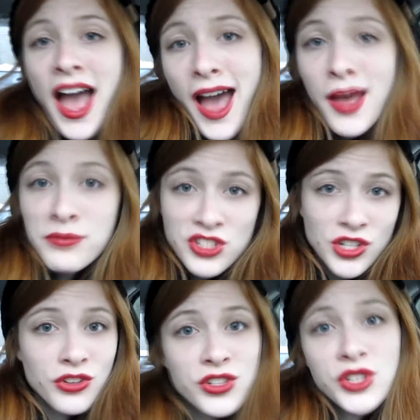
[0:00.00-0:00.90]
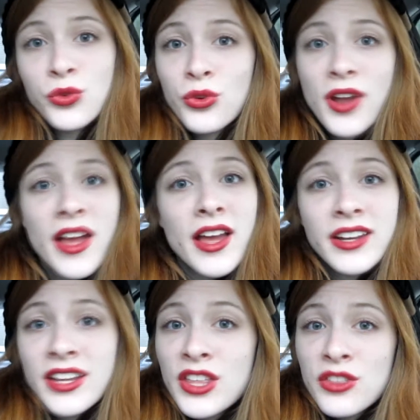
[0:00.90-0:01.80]
I'm turning red
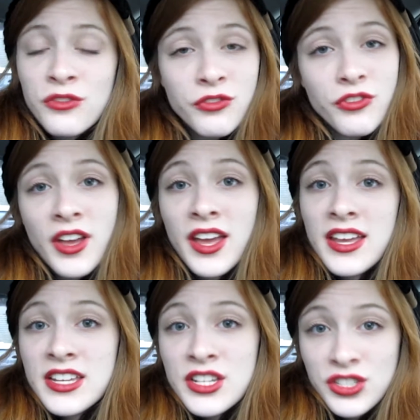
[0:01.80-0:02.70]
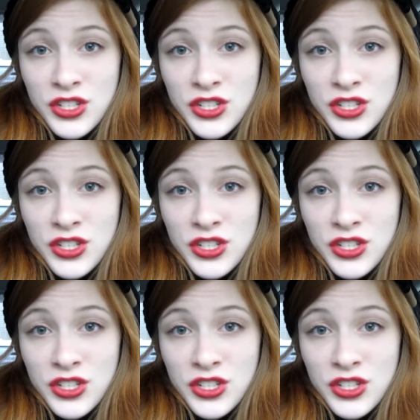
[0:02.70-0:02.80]
in the face.